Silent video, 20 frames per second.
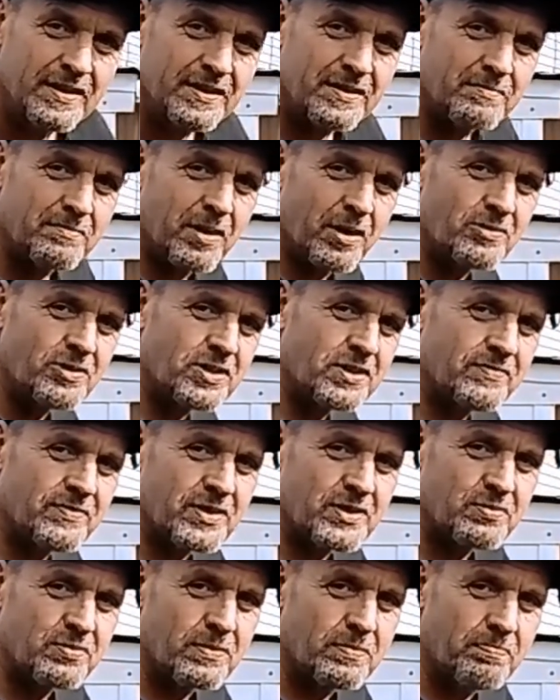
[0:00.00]
that most of
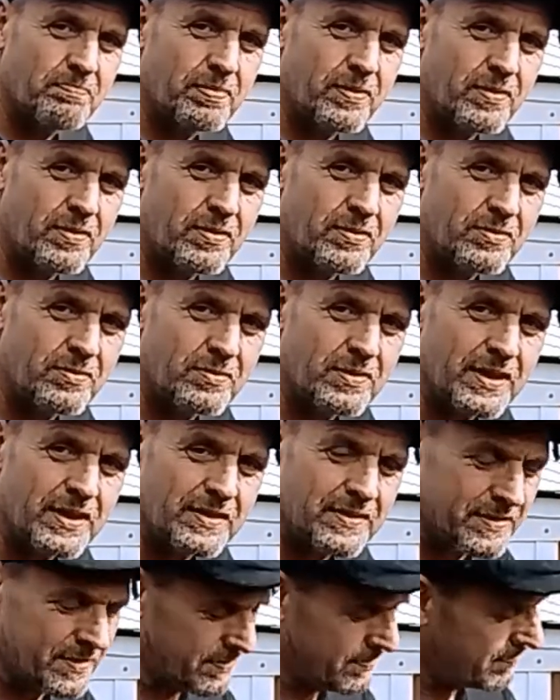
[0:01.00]
us were born
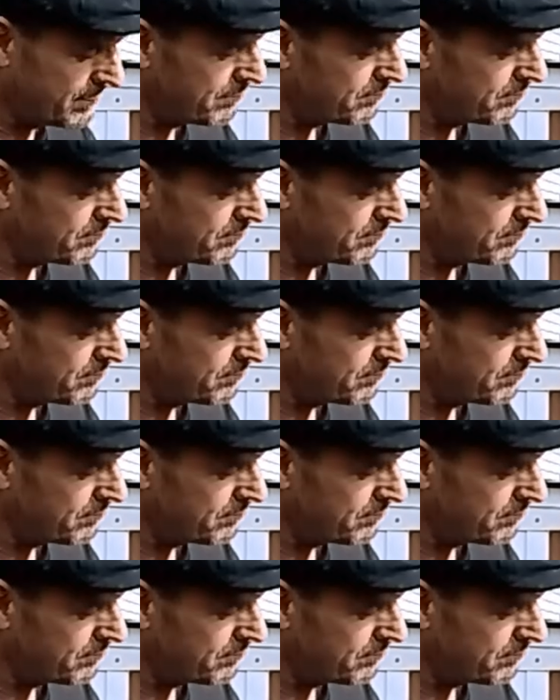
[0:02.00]
with.